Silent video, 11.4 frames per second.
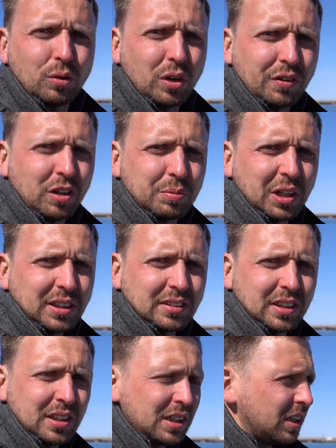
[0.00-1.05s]
45 minutes.
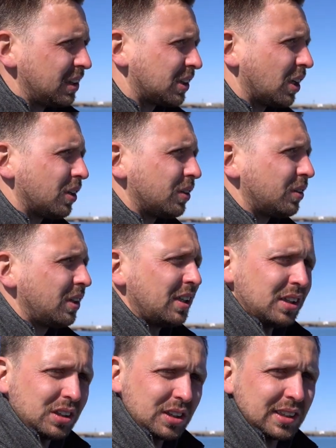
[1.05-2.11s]
So
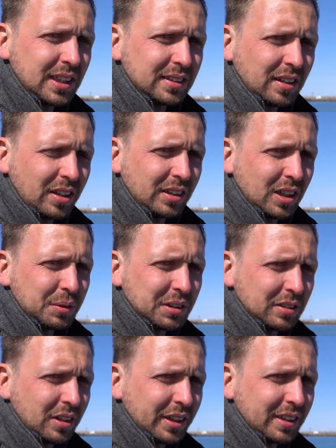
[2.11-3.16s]
she says, like, go
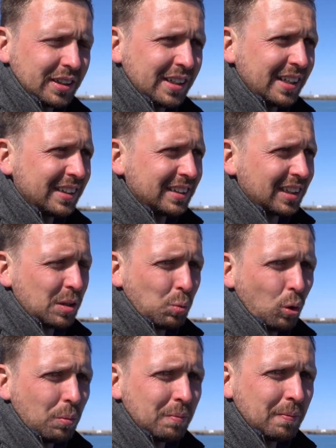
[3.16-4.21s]
inside, keep warm.